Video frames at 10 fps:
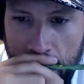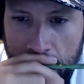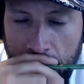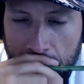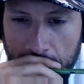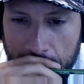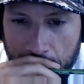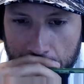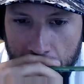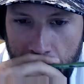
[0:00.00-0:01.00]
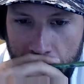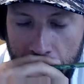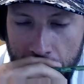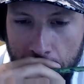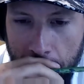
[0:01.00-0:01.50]
And they're going to be
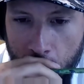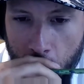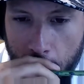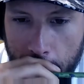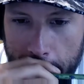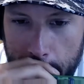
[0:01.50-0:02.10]
reviewed by QUASP.